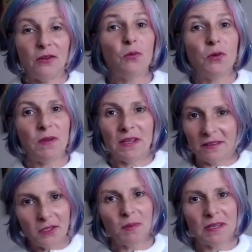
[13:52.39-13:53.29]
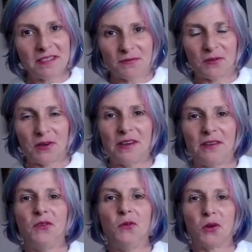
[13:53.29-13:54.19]
it would be a little bit different
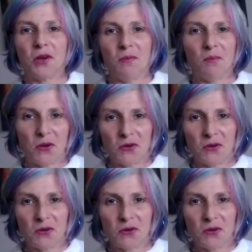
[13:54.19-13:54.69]
if you were in